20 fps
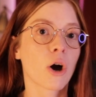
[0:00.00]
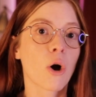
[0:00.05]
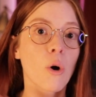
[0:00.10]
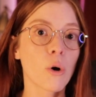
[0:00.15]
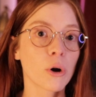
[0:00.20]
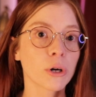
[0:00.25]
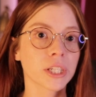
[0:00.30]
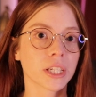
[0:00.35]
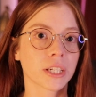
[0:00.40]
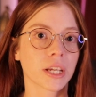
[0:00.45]

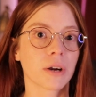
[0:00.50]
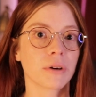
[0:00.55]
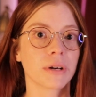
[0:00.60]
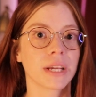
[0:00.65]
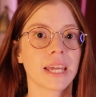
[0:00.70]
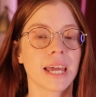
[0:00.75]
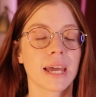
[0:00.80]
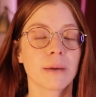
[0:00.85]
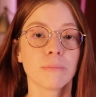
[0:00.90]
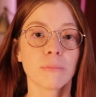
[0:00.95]

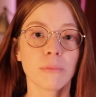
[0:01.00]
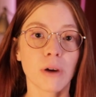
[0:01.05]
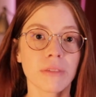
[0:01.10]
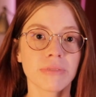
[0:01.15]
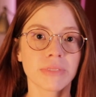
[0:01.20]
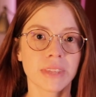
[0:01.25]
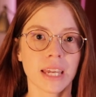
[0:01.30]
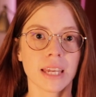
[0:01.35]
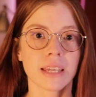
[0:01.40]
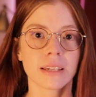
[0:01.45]
ordinary and
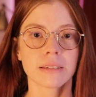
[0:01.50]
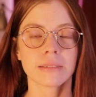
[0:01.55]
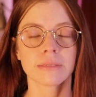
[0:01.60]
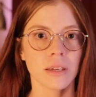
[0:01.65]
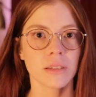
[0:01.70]
mundane.